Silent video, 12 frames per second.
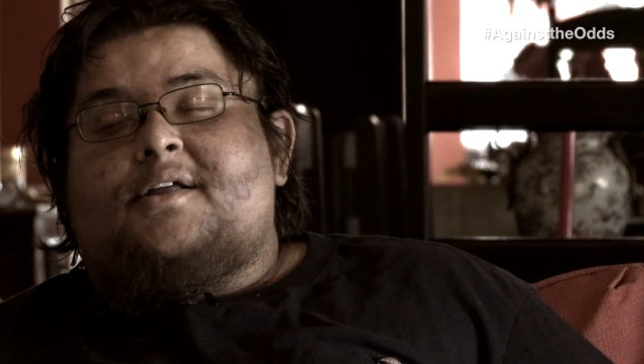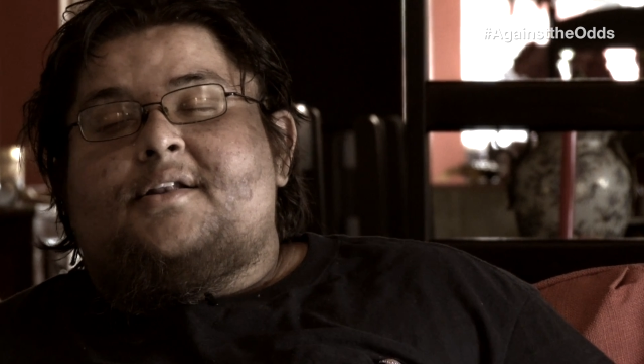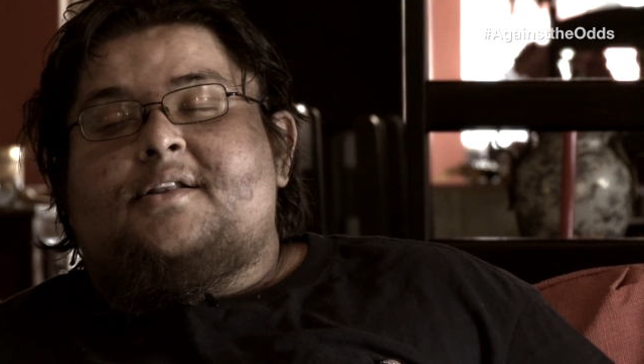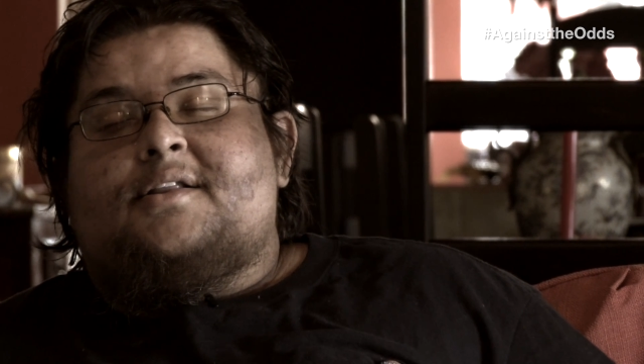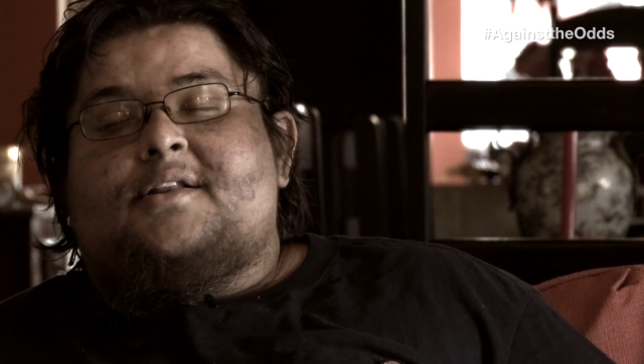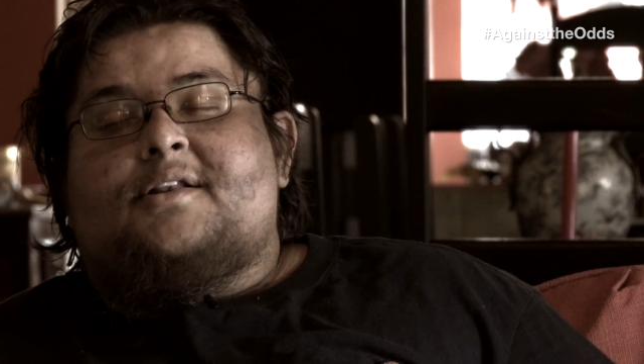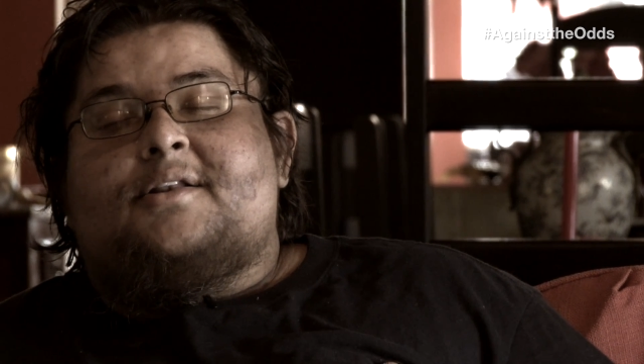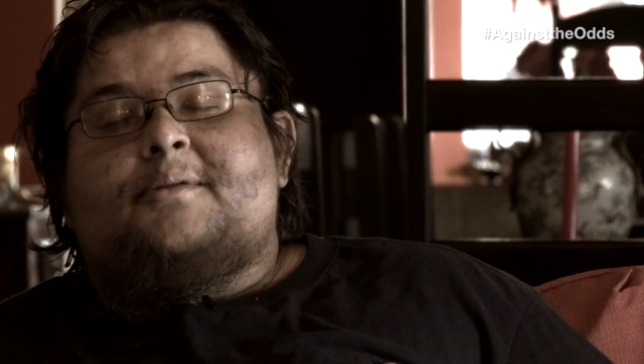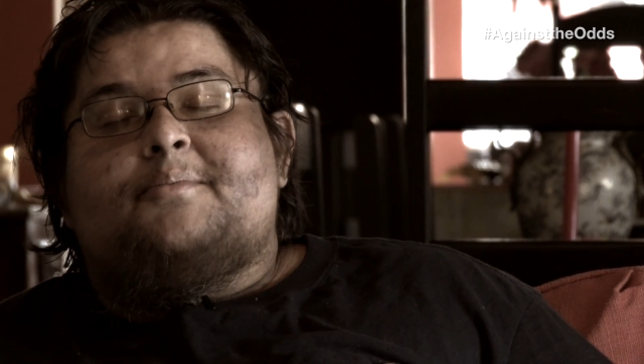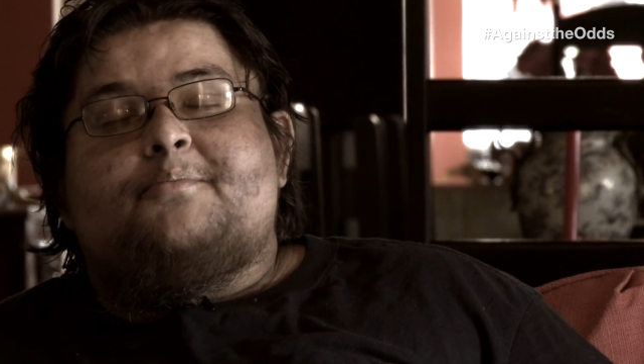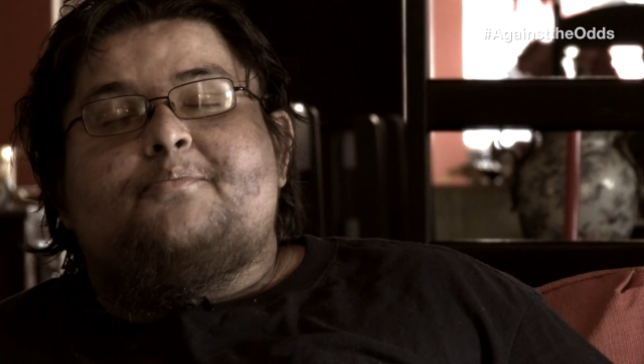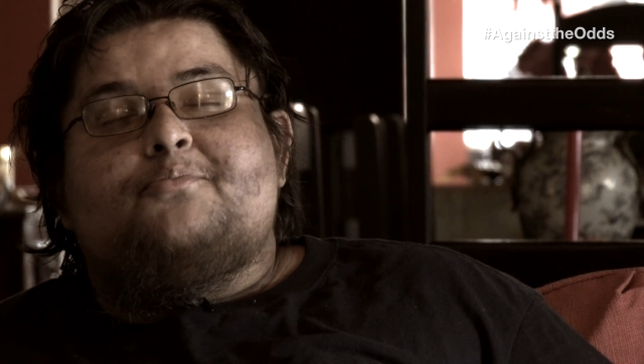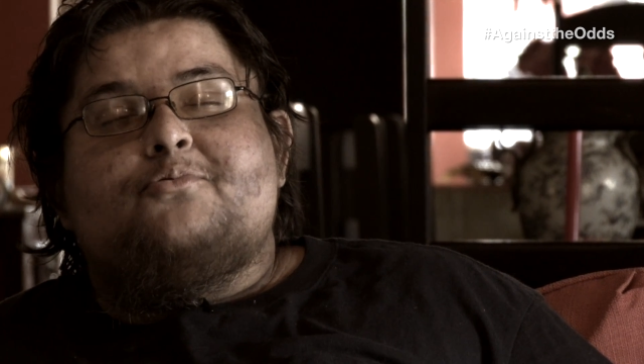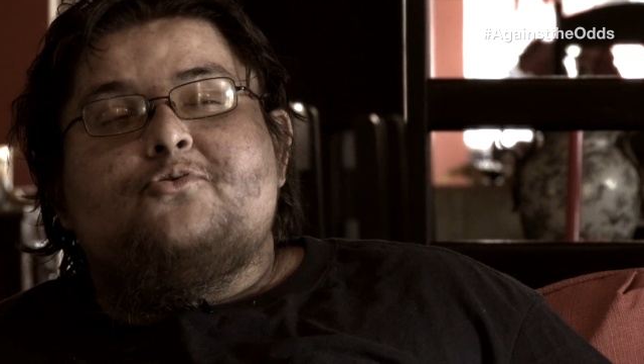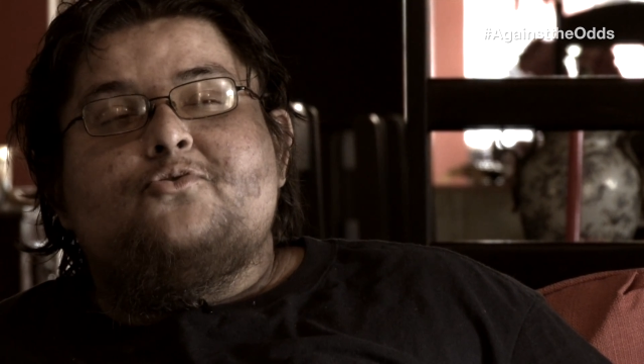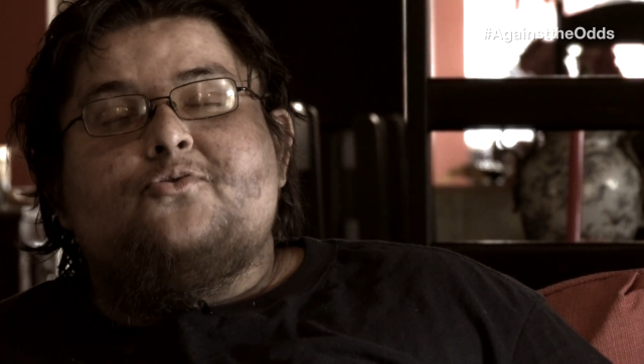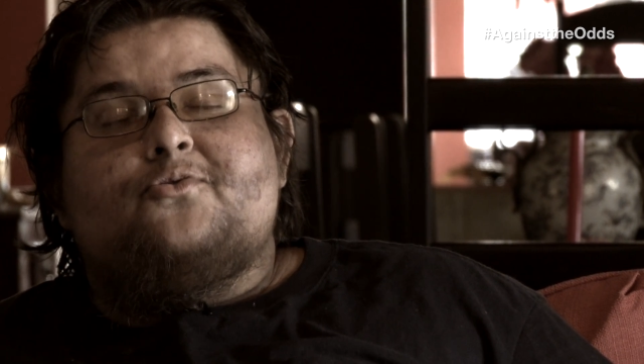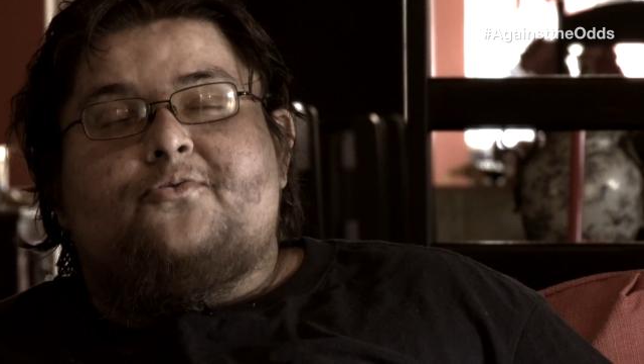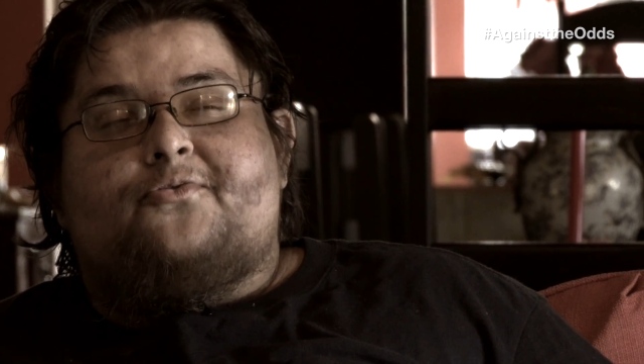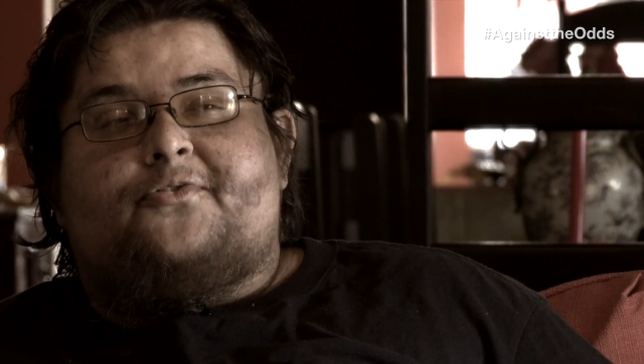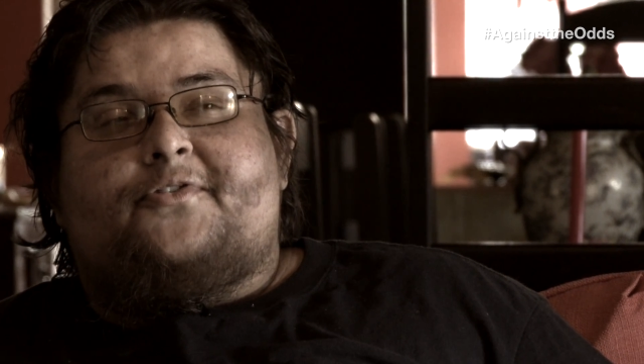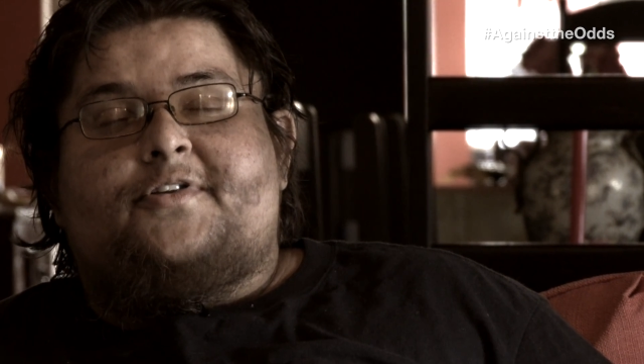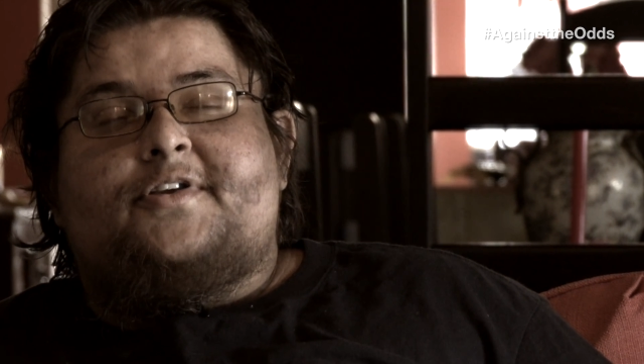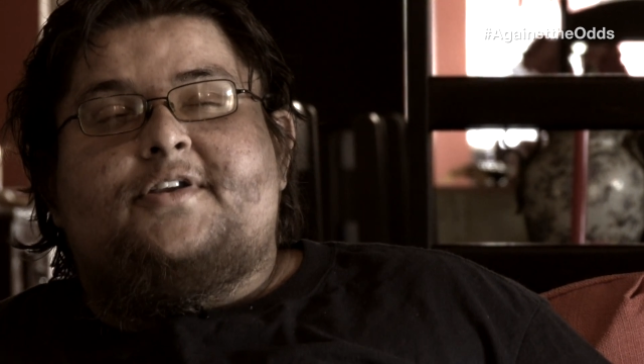author, and curator
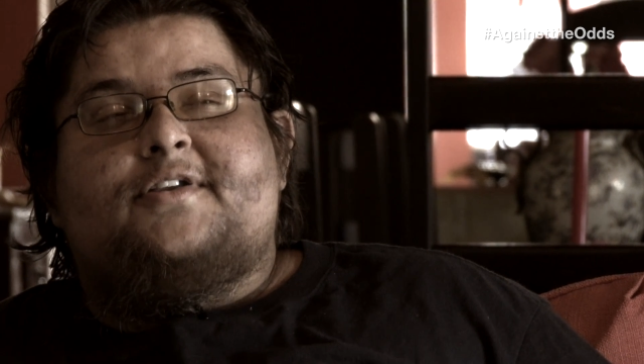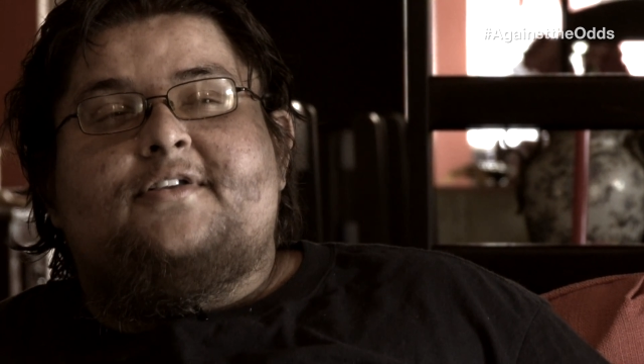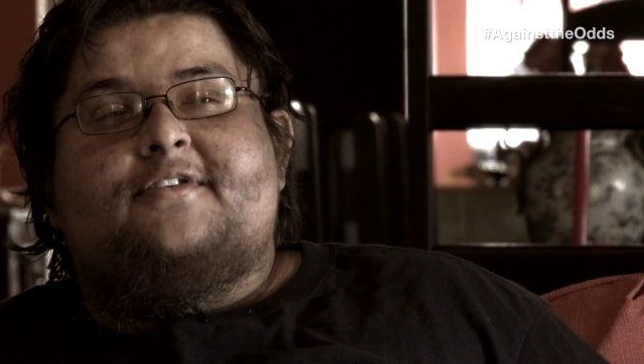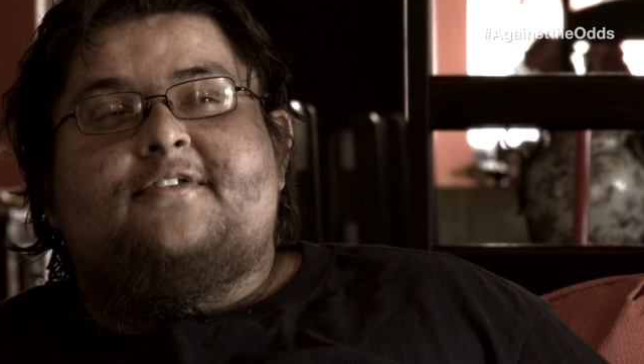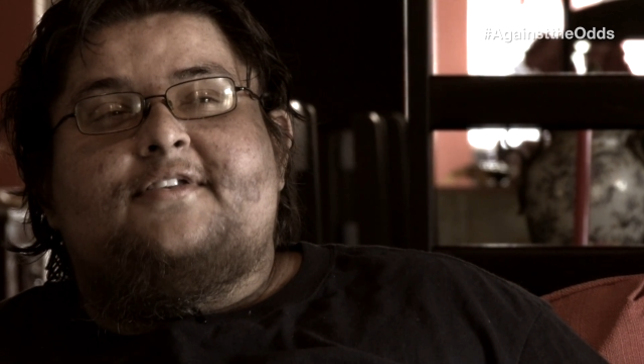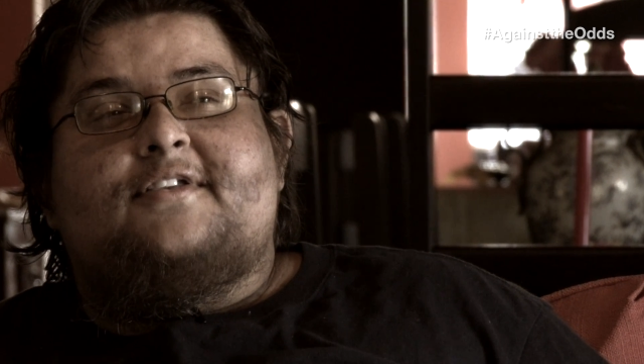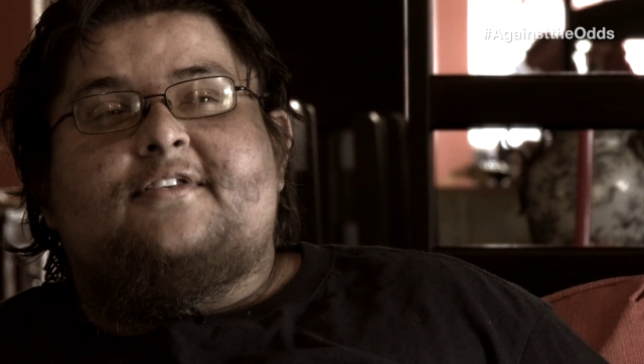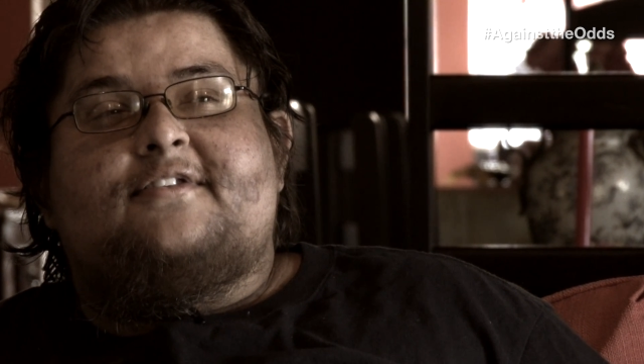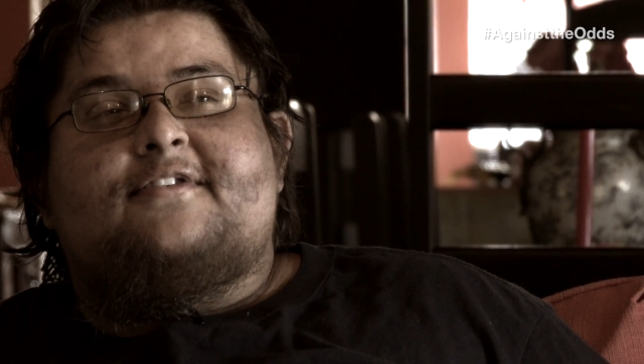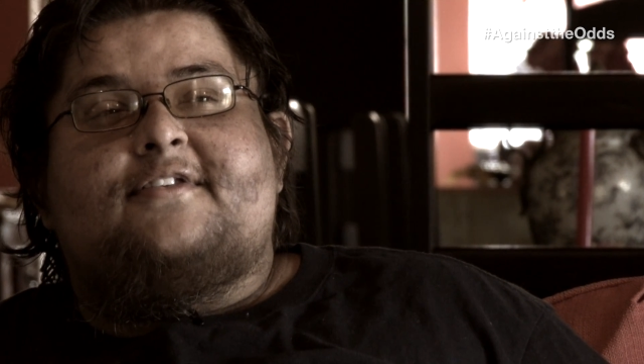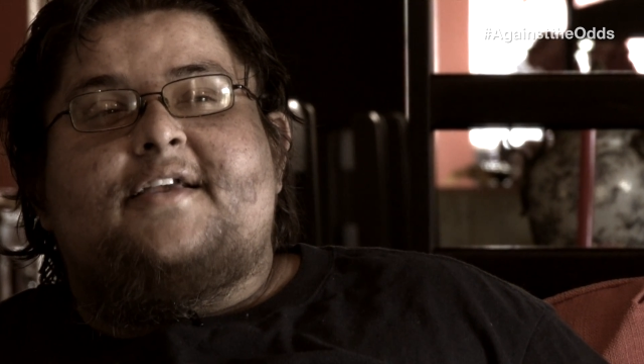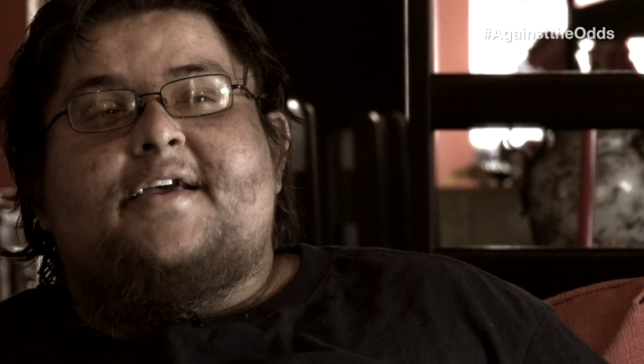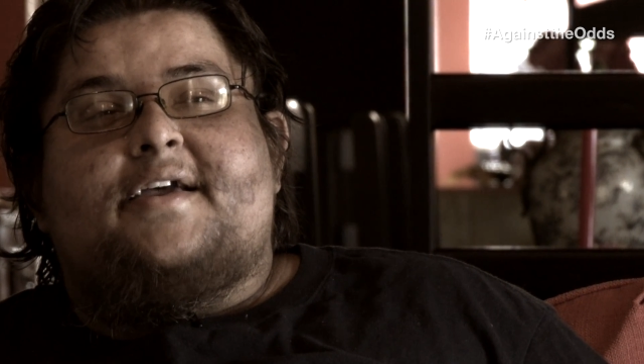of the Virtual Museum